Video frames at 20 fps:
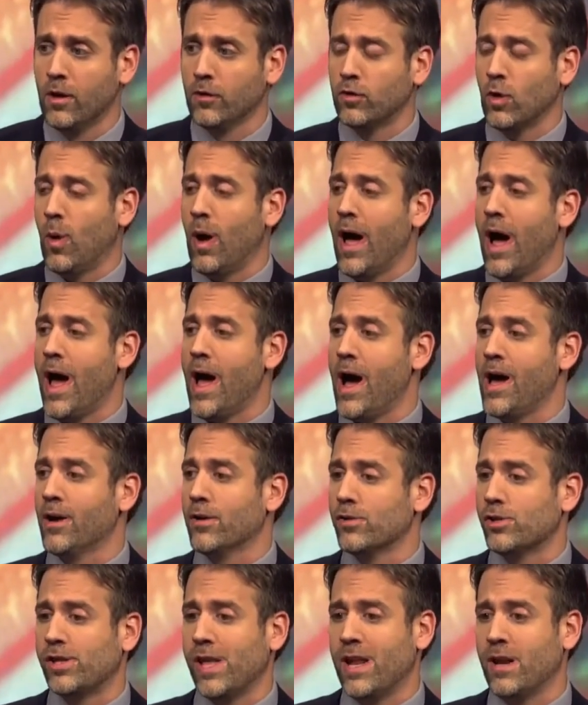So I
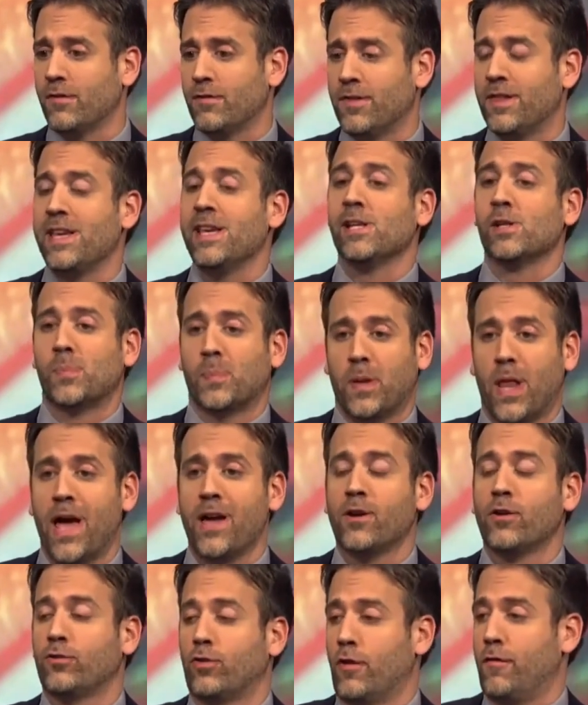understand if these
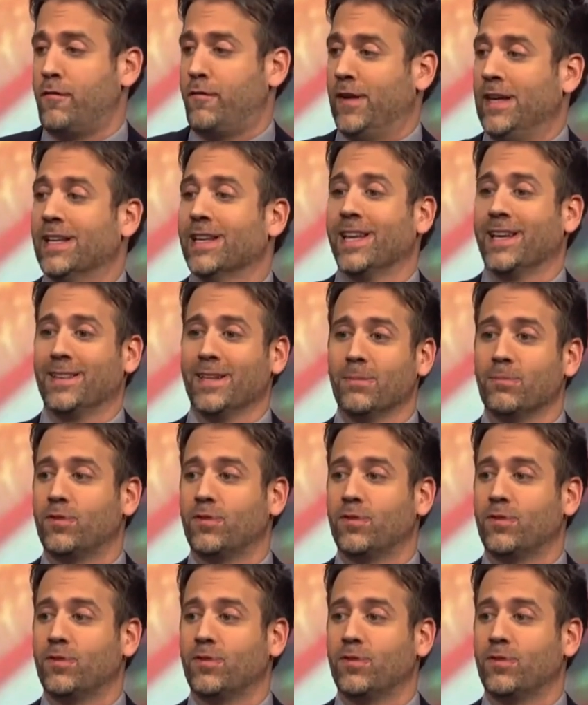players are feeling